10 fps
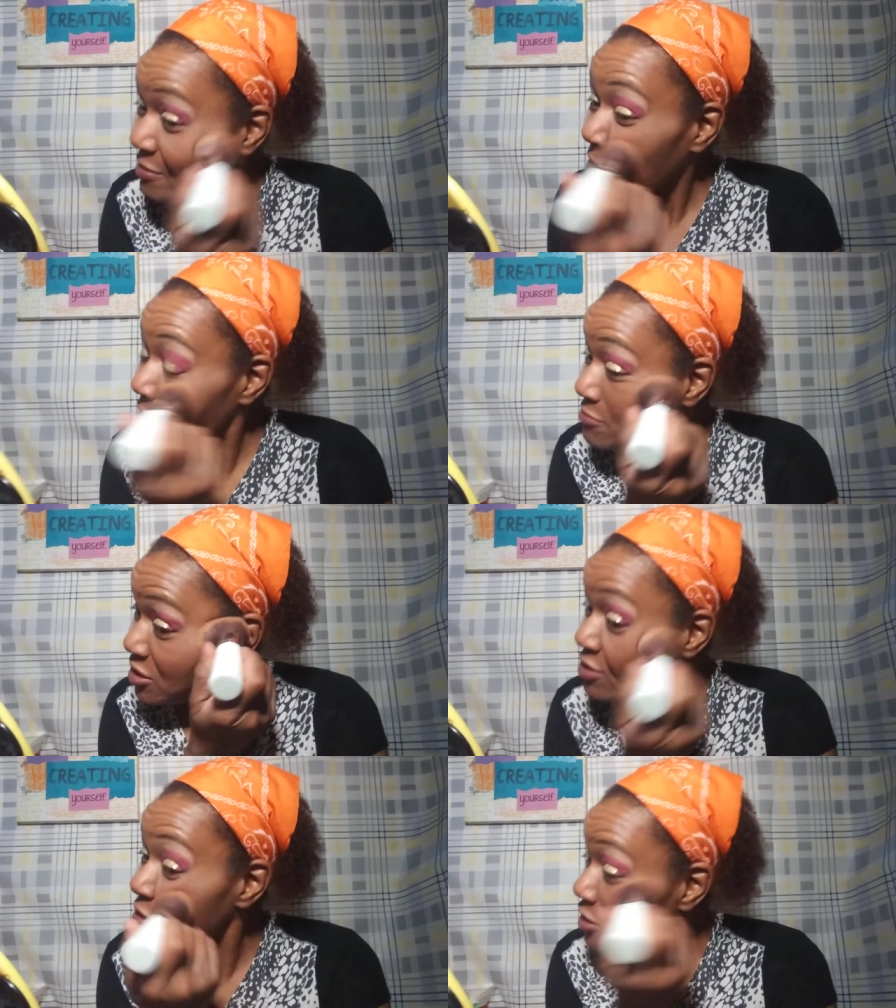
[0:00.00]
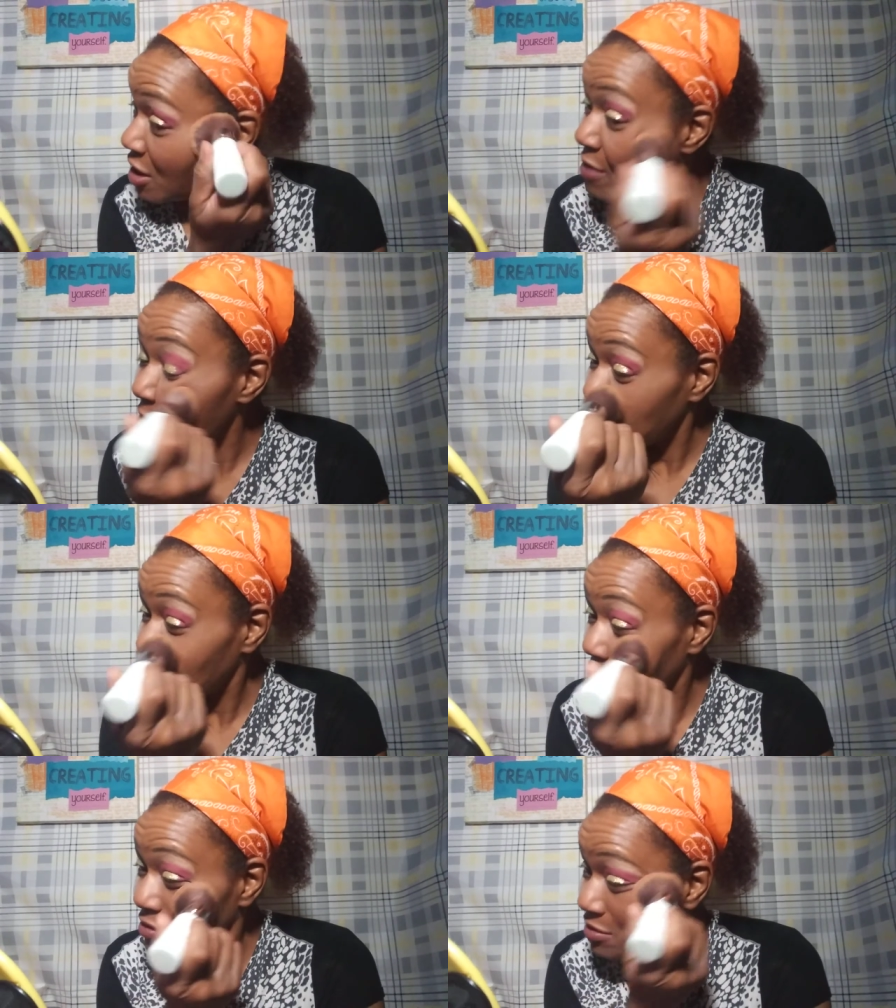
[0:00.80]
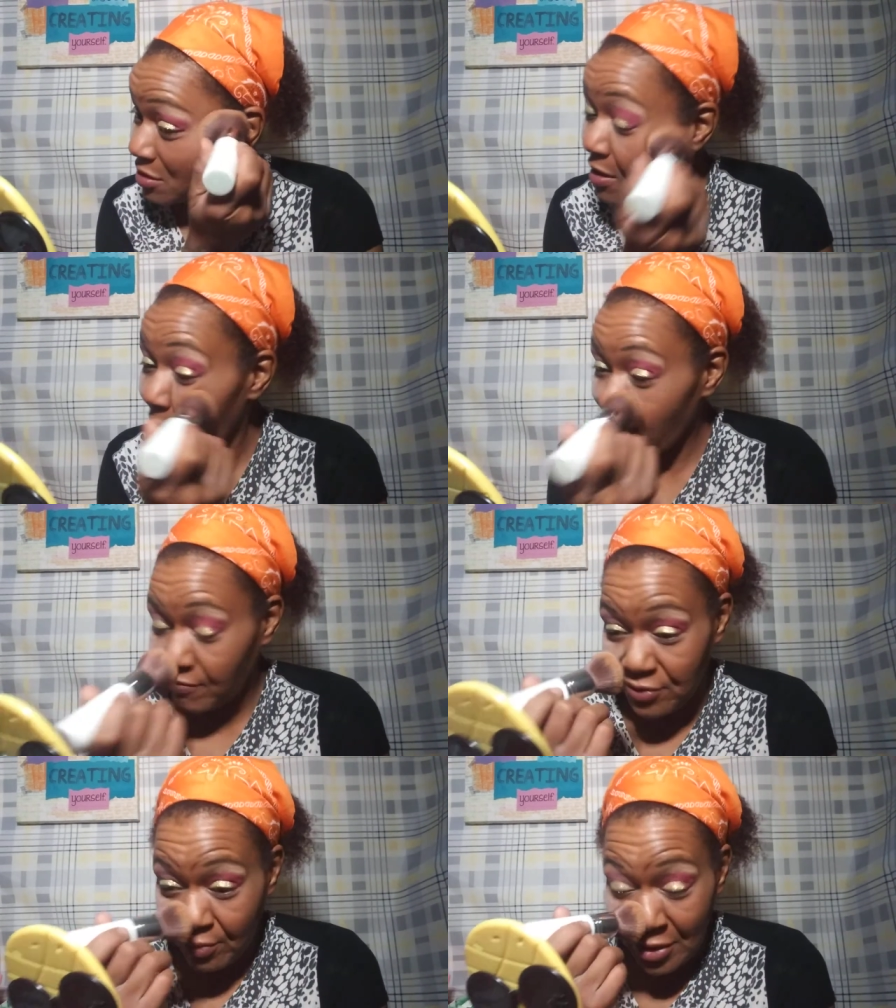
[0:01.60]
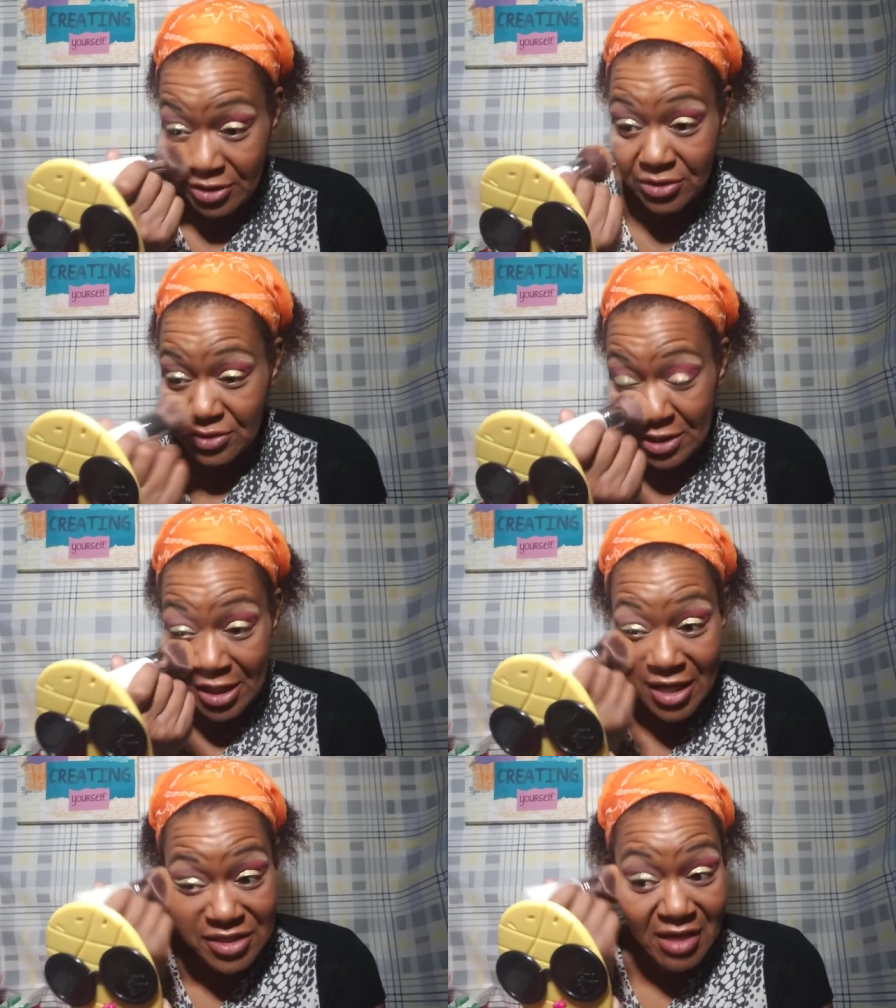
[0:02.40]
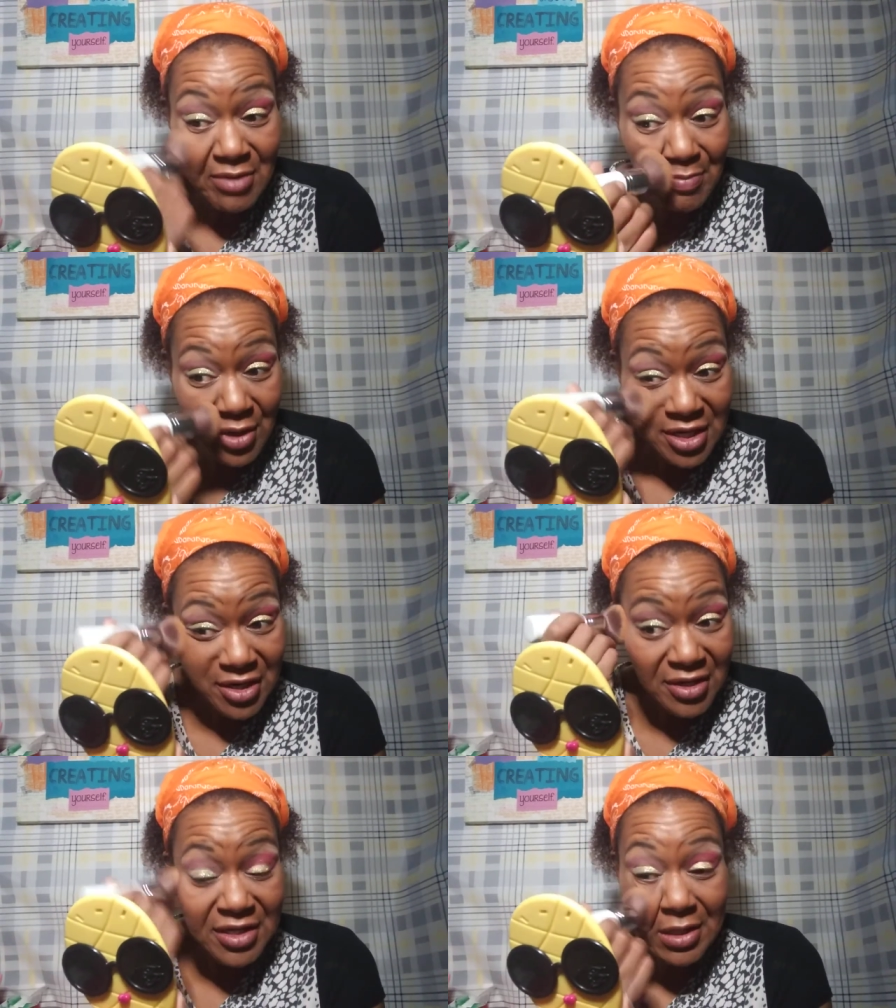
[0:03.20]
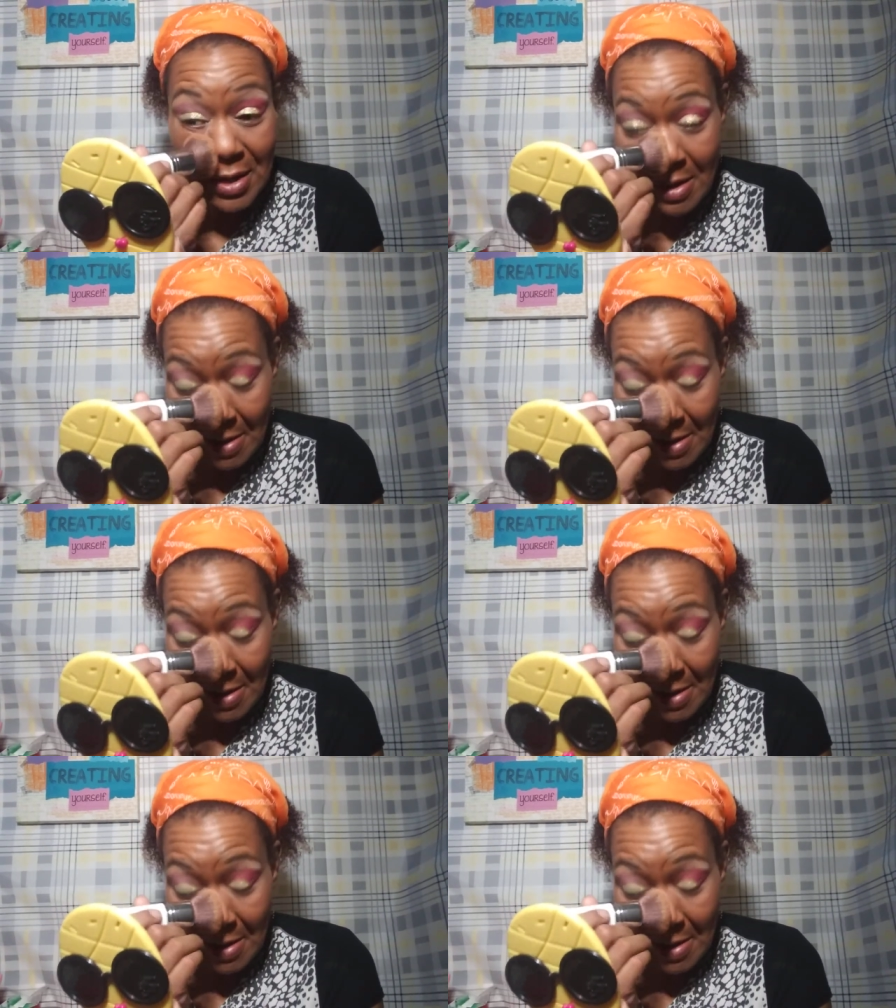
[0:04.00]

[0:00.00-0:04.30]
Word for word: Let me know in the comments if you want to see it. I think I'm going to put it on